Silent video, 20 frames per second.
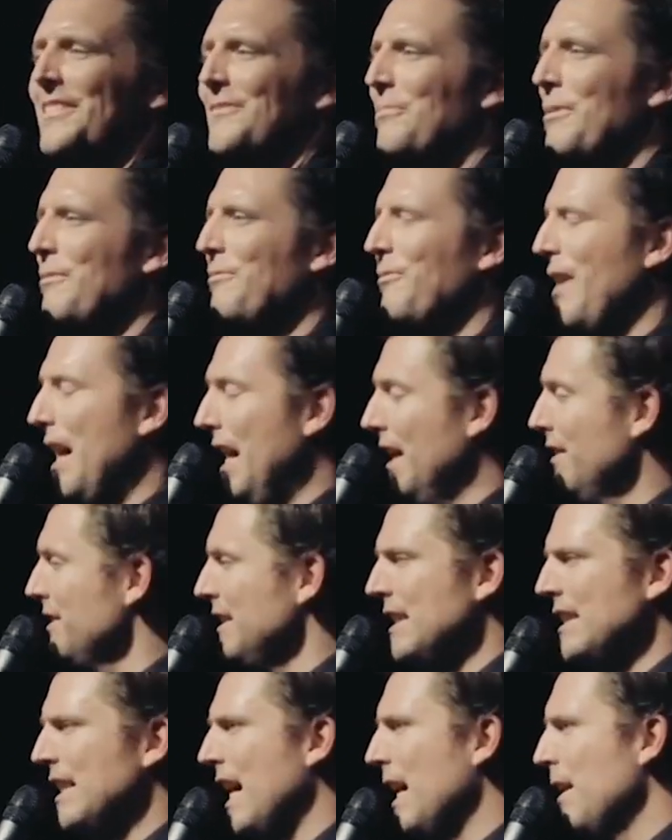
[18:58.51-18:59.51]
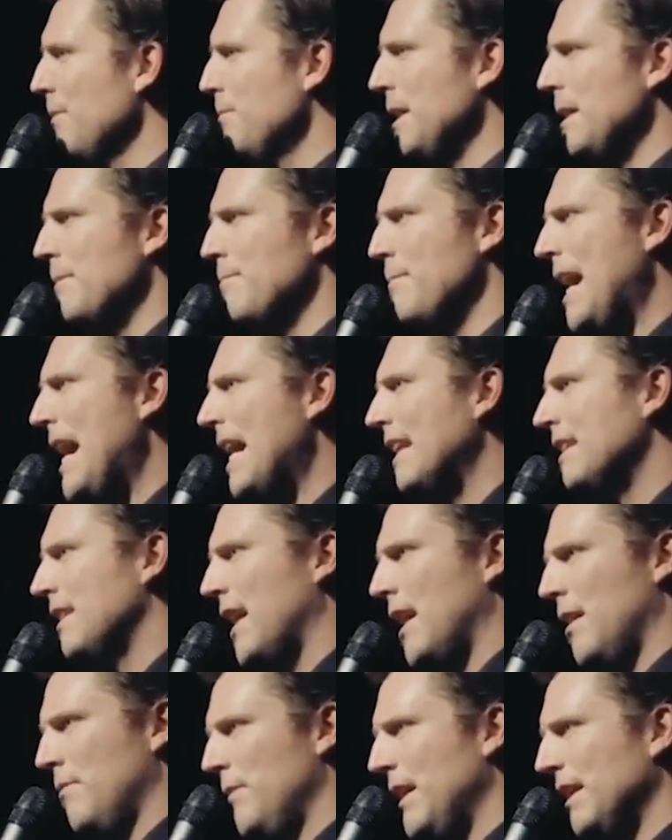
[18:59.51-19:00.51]
But finally, you got to be a man. You got
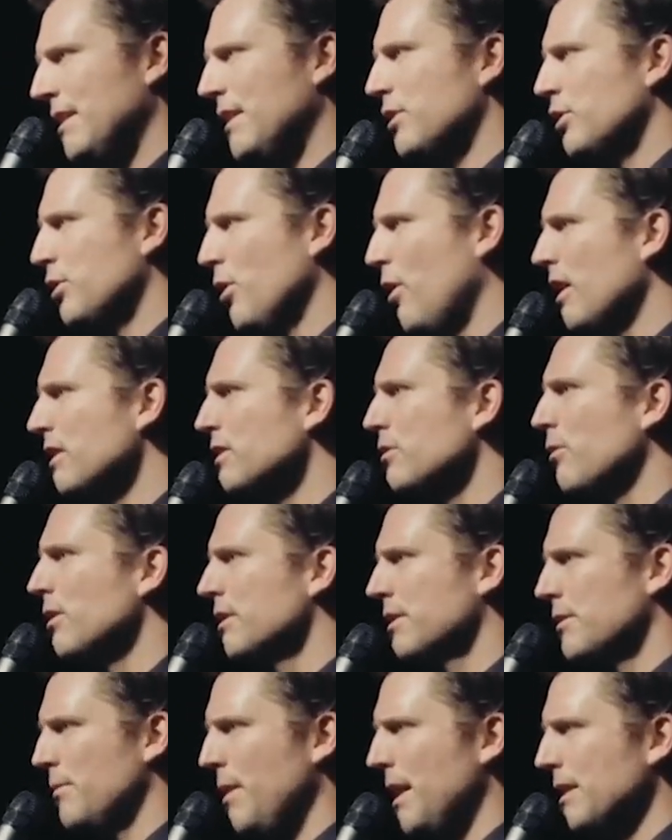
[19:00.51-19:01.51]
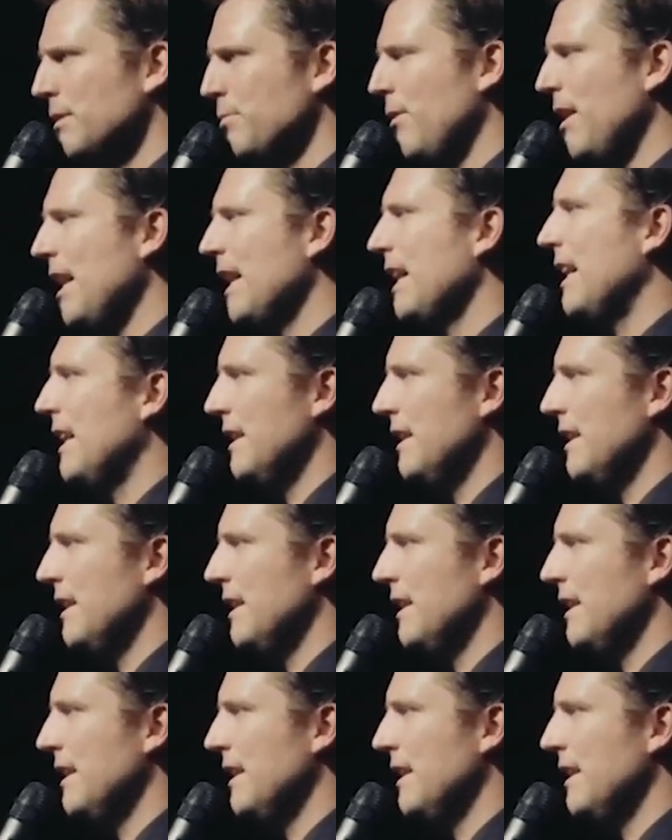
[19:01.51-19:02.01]
to make the choice. What's the best blanket?